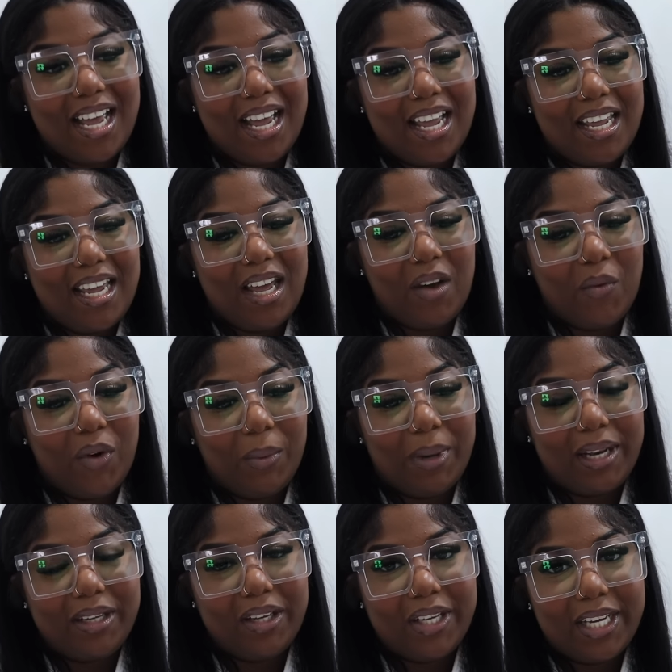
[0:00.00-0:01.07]
And yeah, we're
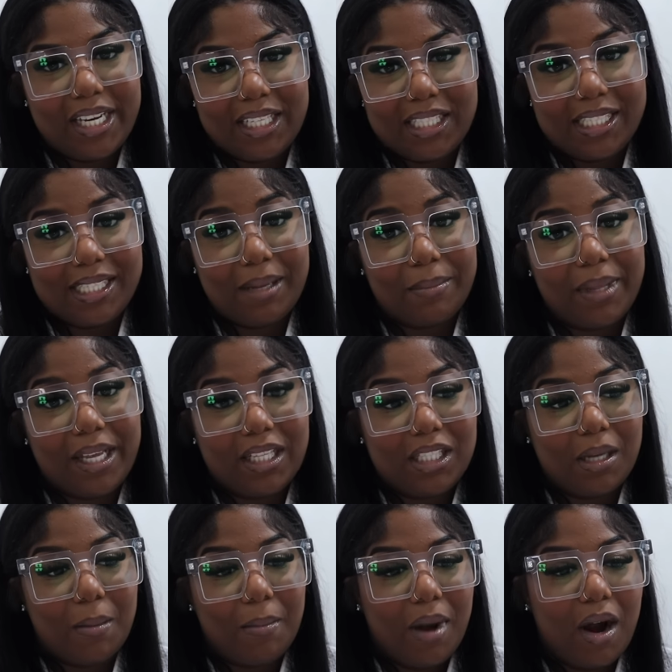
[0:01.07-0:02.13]
probably gonna get into something
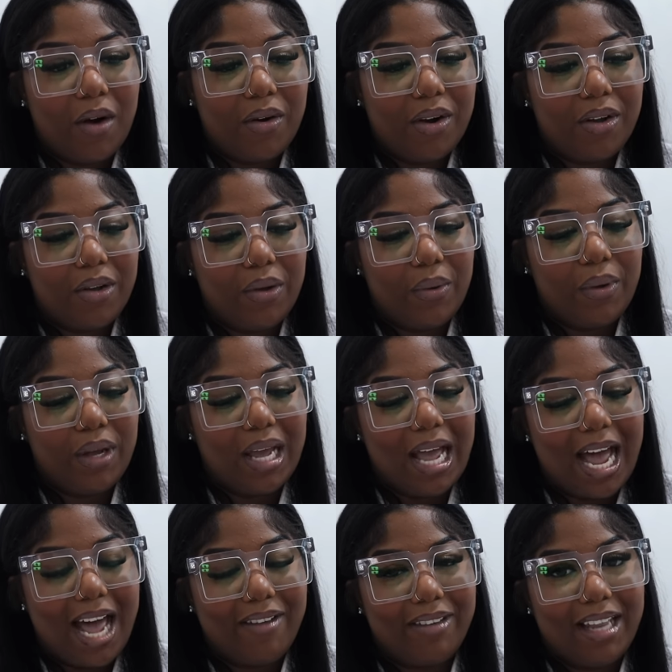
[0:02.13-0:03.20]
tomorrow.
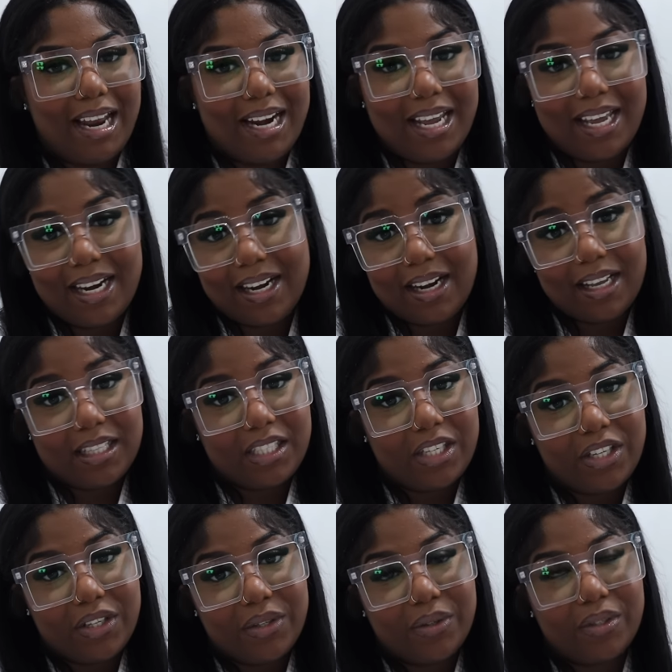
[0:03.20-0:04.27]
I have a lot of editing to
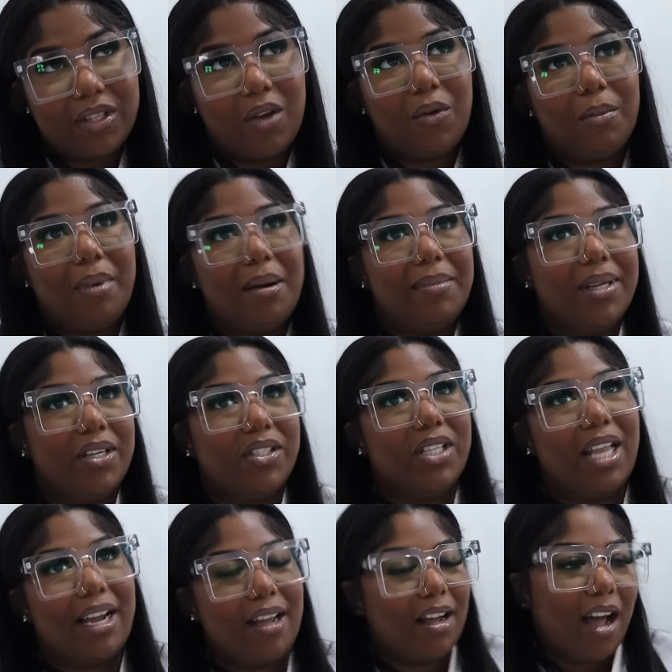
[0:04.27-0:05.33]
do, so we'll probably go to
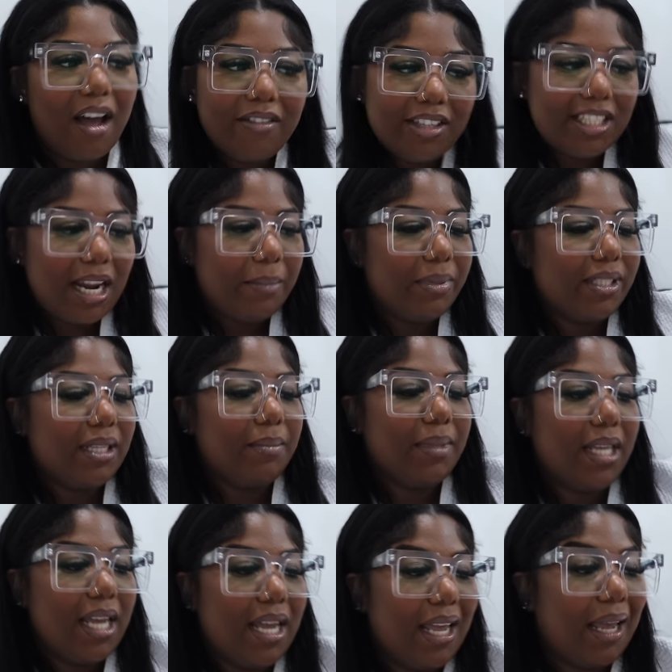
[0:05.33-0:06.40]
like a coffee shop or
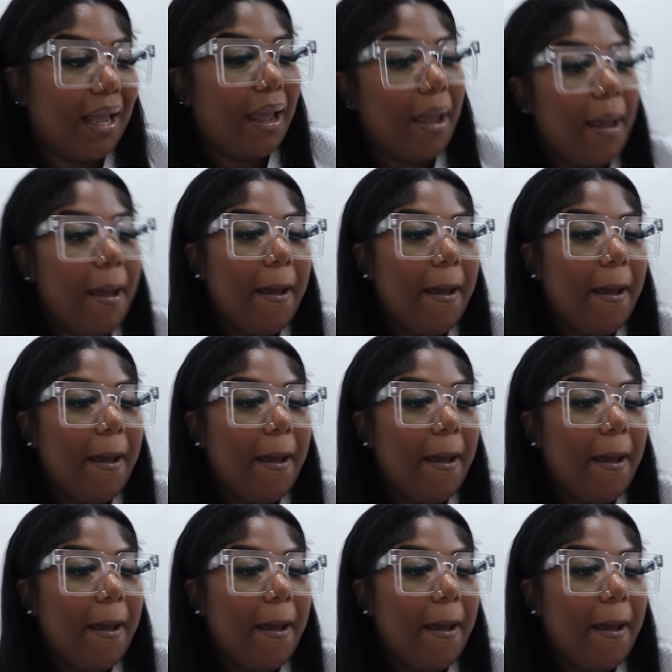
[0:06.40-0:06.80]
something.